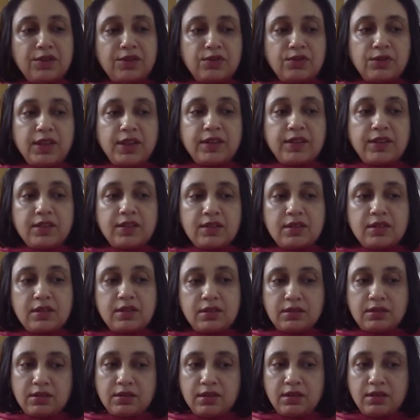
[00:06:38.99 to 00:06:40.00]
so
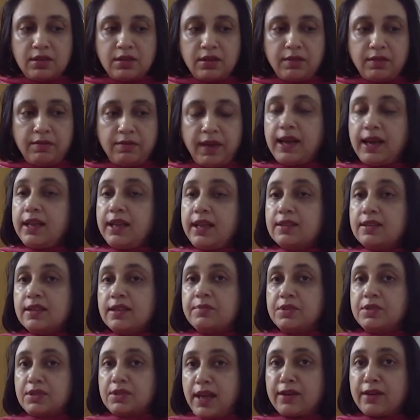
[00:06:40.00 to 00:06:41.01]
that's fairly
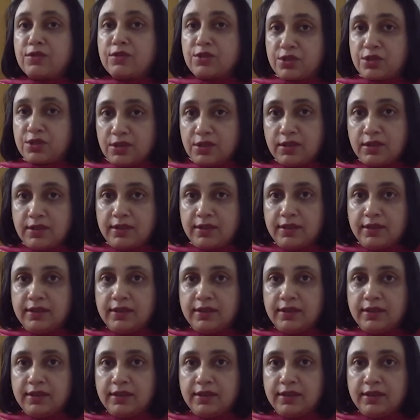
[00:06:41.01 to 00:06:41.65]
substantial.